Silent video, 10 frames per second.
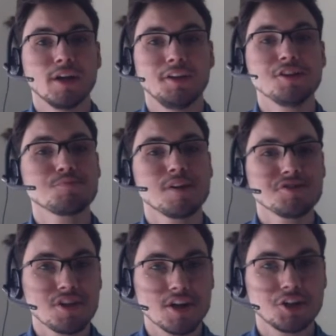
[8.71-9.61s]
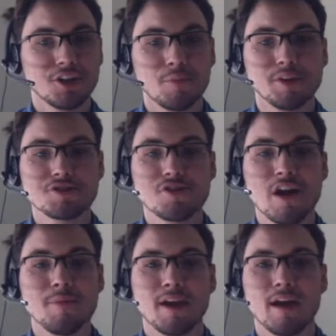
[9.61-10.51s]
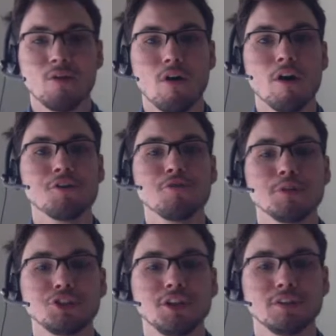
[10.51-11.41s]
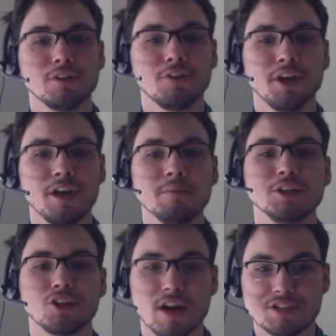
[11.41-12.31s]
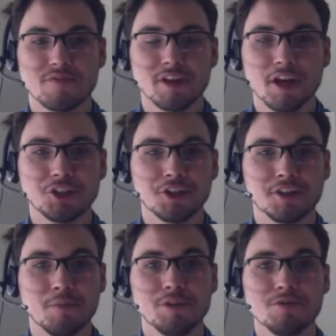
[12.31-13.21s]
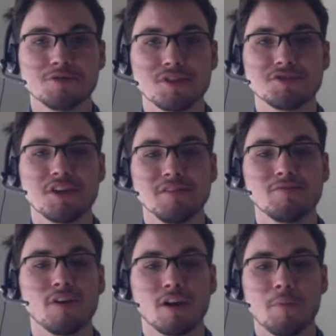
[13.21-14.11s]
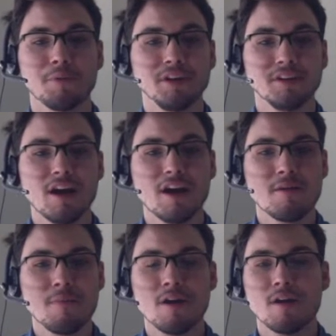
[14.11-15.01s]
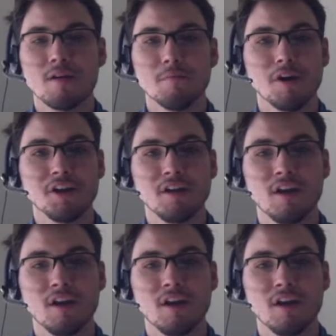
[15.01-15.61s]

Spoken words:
In this presentation, I'll be describing how auto machine learning image classification can be used to save a company time, money,